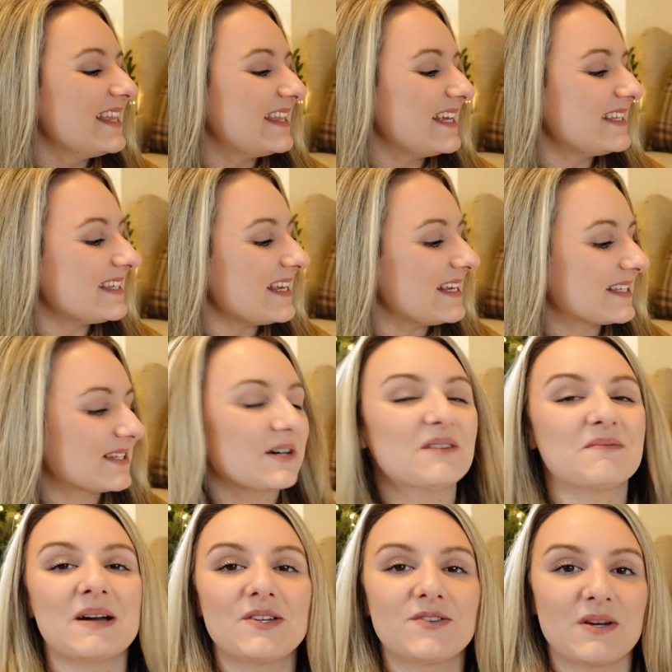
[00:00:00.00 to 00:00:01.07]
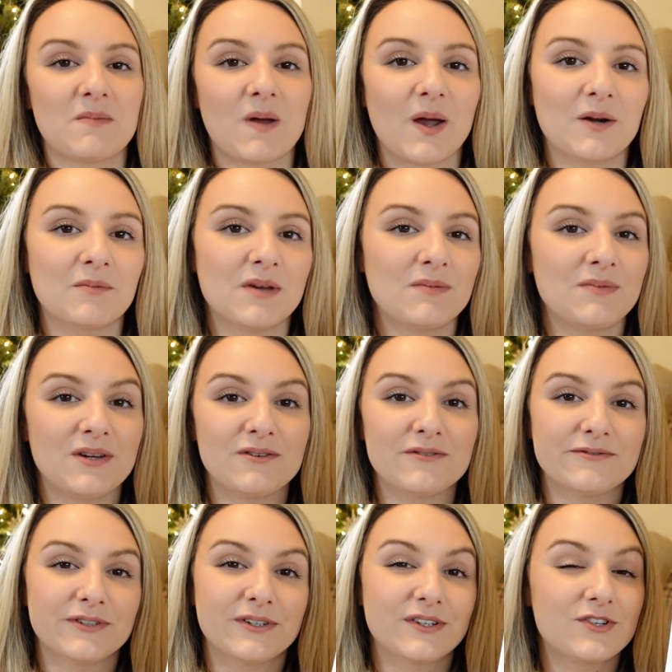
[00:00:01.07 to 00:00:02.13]
This is sort of my dream home, a
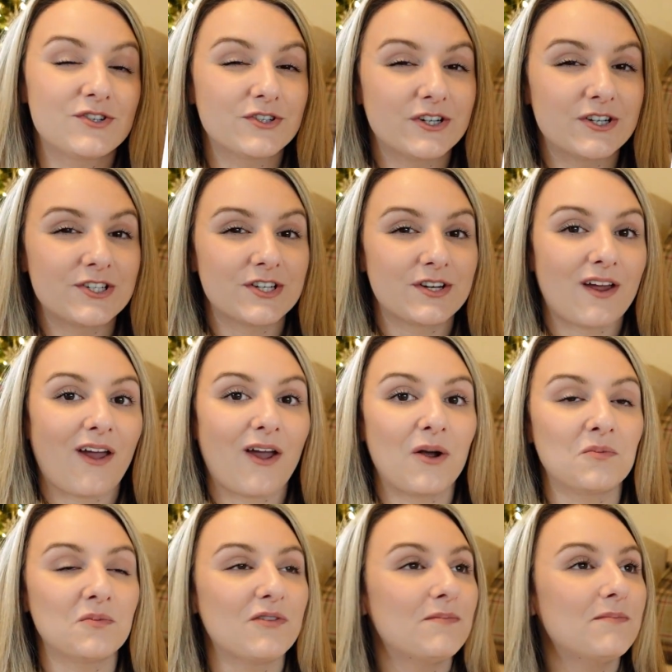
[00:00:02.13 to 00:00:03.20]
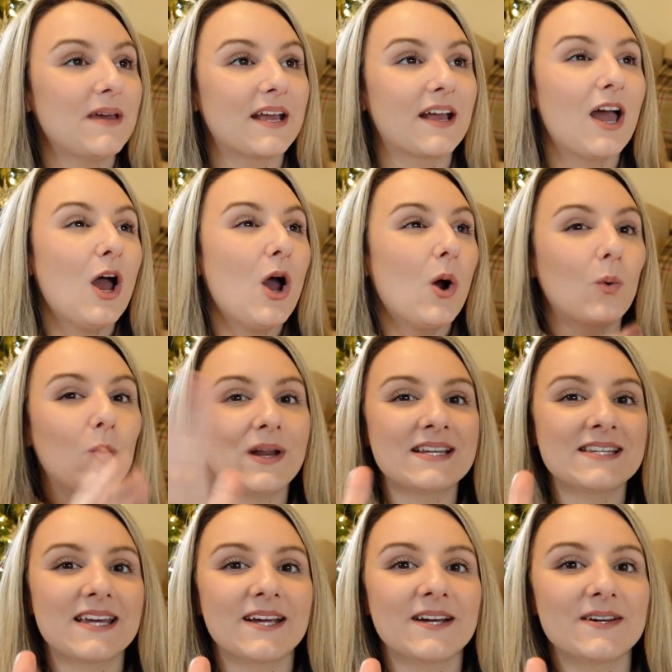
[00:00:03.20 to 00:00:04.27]
beautiful Georgian home with big
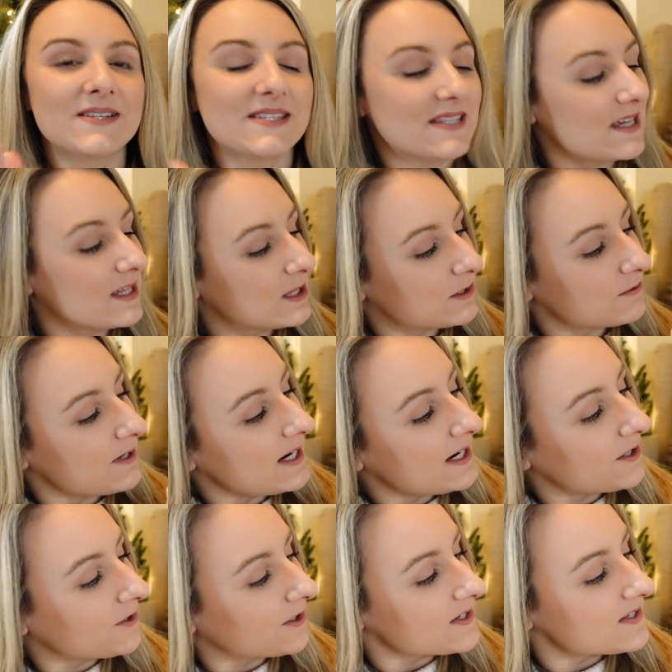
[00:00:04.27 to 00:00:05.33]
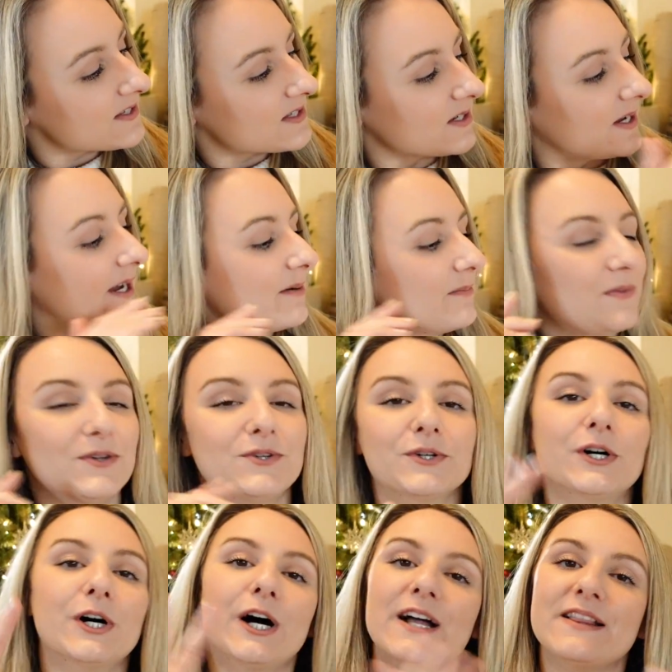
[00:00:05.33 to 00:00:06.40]
windows, the 3 across the top, the
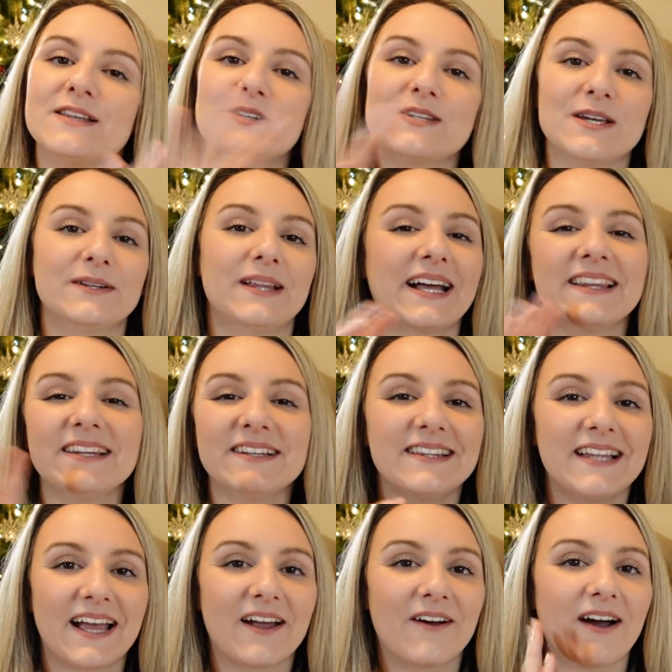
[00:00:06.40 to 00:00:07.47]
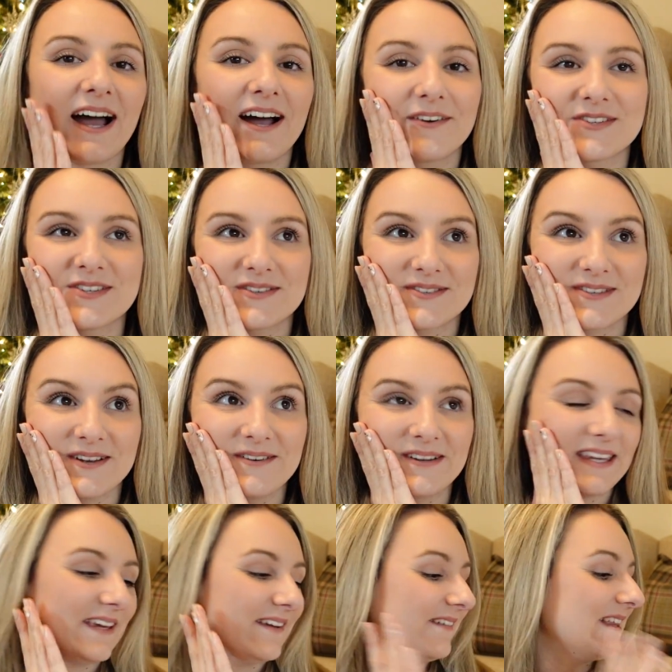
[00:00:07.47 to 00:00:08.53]
door and the 2, like a little Lego house. So
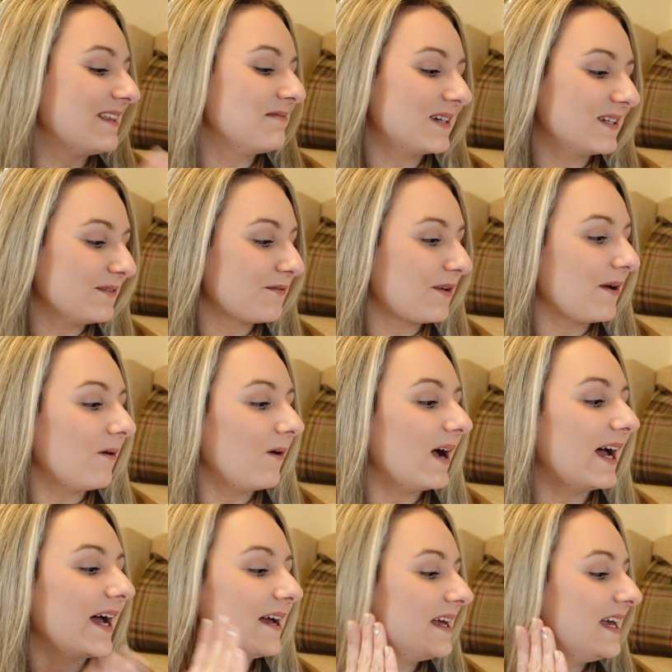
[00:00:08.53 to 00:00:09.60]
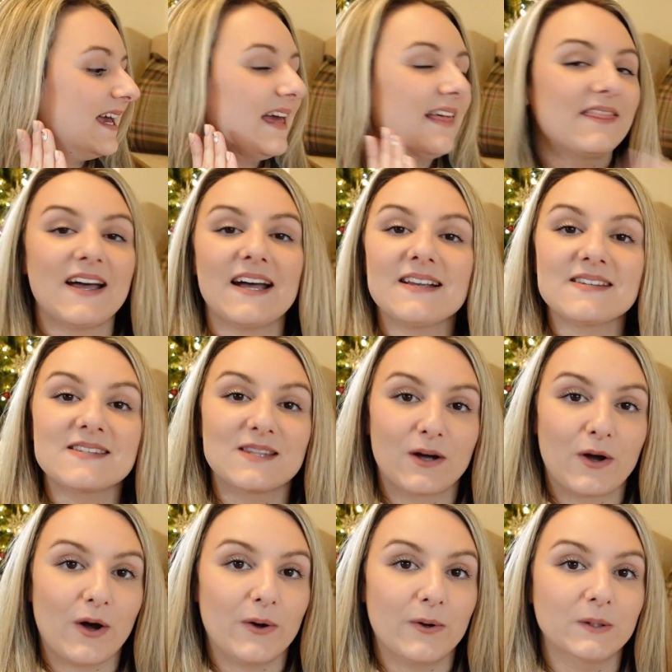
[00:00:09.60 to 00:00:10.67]
cute in the middle of nowhere. That's the
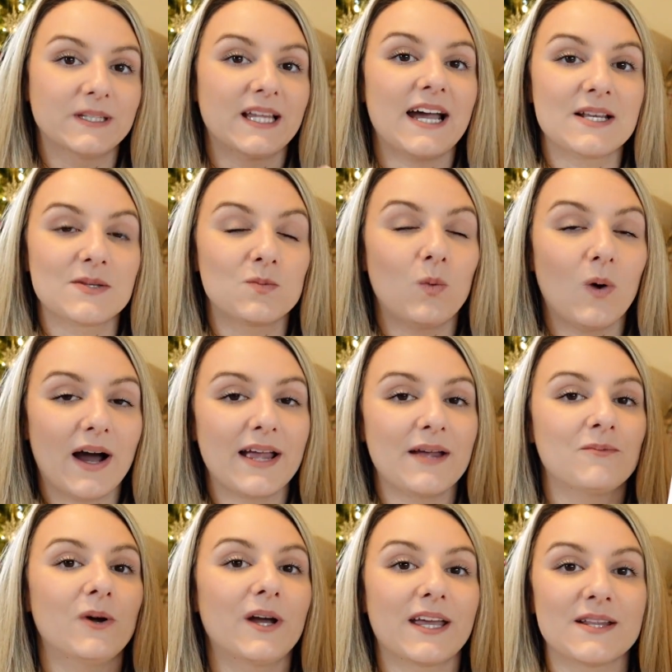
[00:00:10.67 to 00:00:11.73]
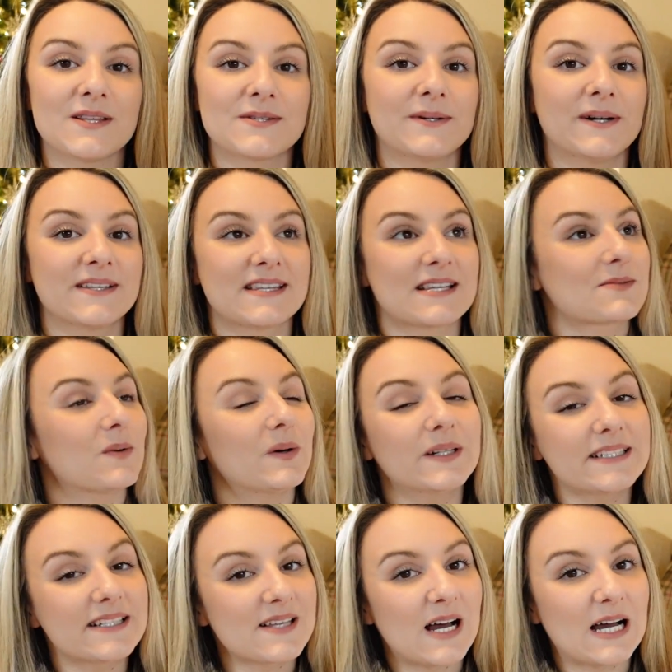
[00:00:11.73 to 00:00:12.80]
goal. That is what I am working towards. That's what
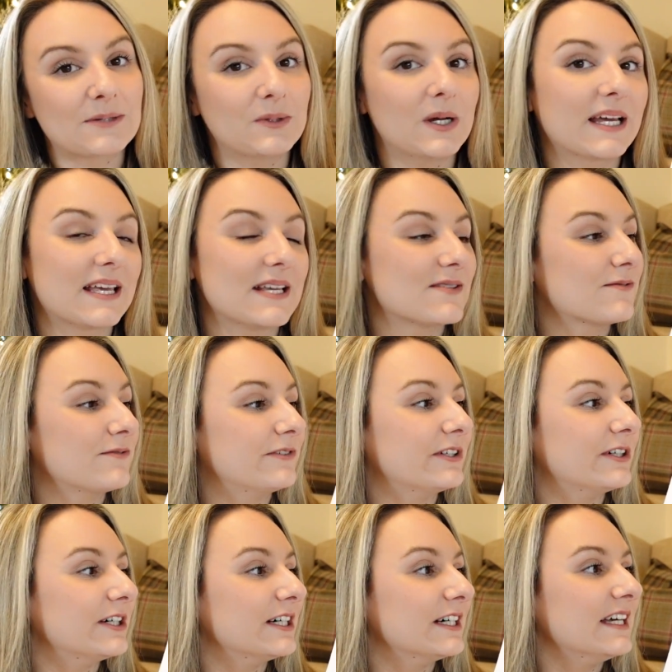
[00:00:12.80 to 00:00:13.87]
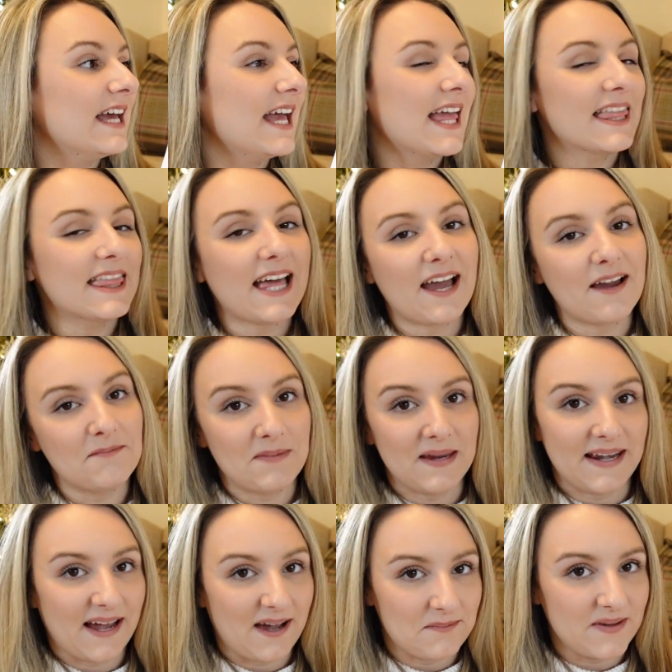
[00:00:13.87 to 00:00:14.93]
all this hard work is for. That and
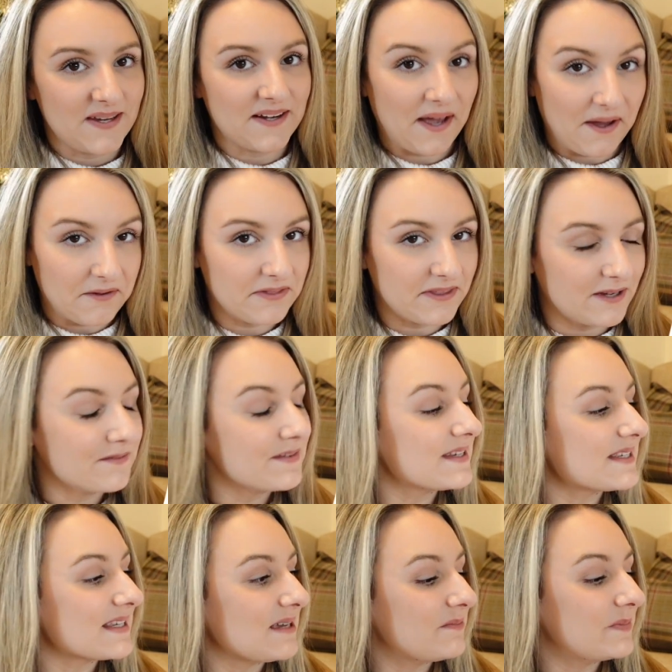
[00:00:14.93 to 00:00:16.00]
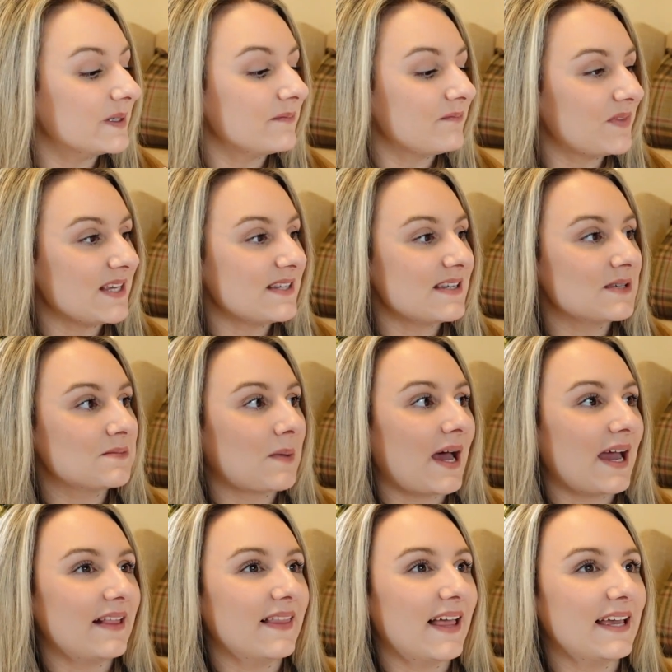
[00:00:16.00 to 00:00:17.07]
being happy and healthy, obviously. But this is
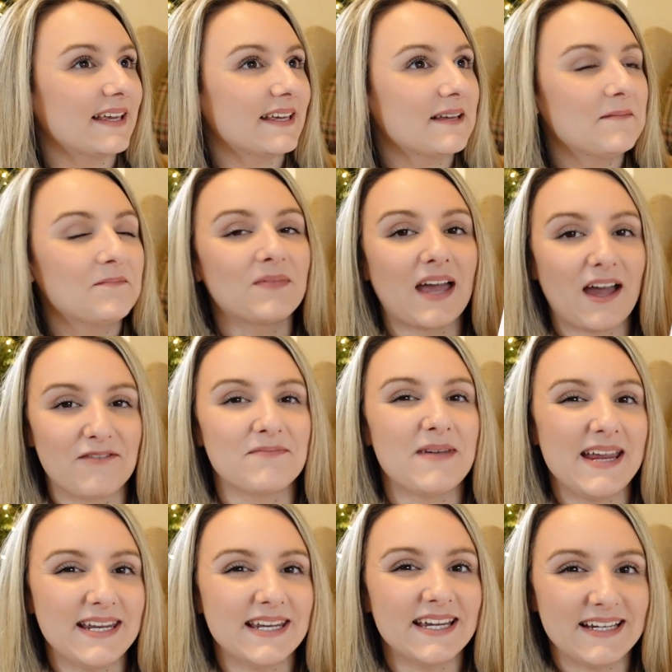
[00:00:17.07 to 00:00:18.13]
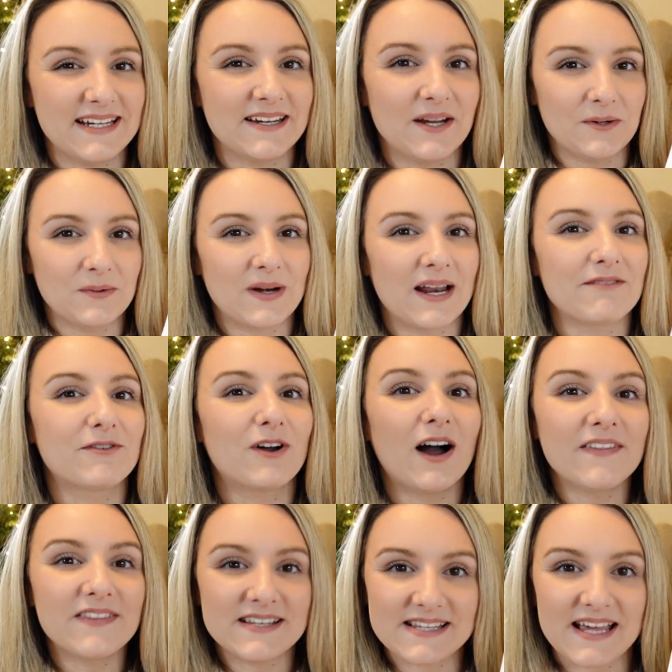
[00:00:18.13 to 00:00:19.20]
my, like, I've made it, you when I've
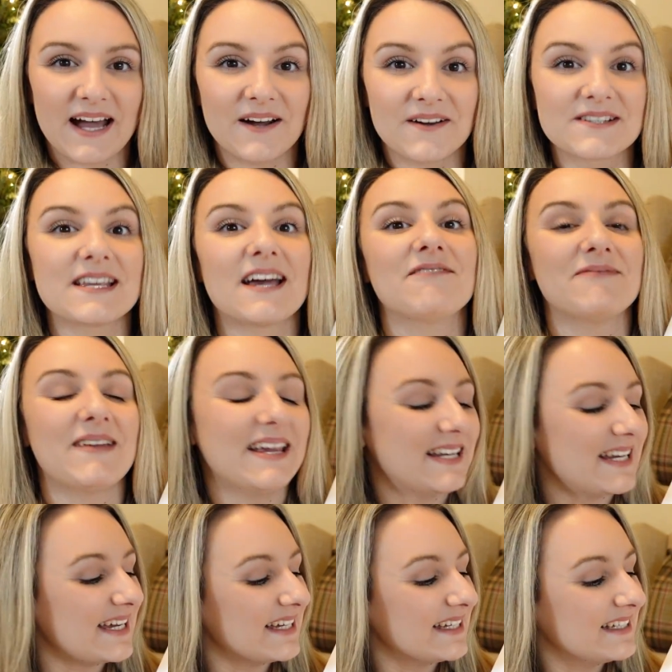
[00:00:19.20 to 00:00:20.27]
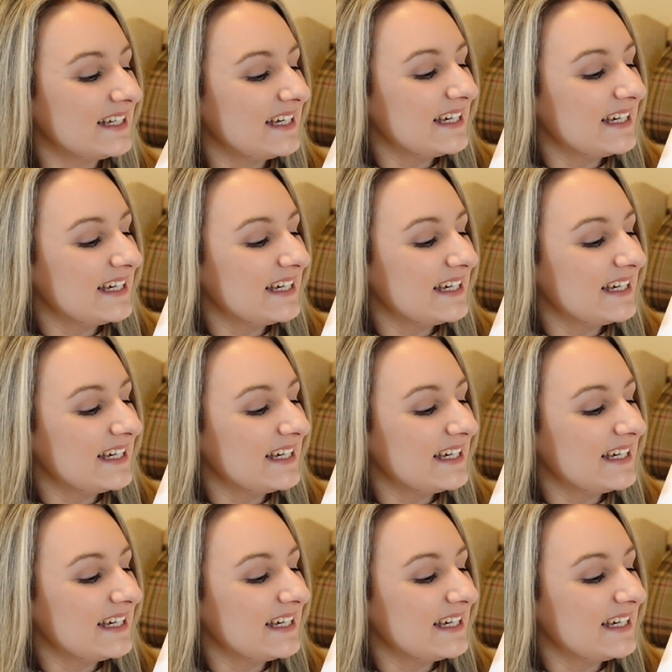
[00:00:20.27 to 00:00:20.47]
got this house, I've made it.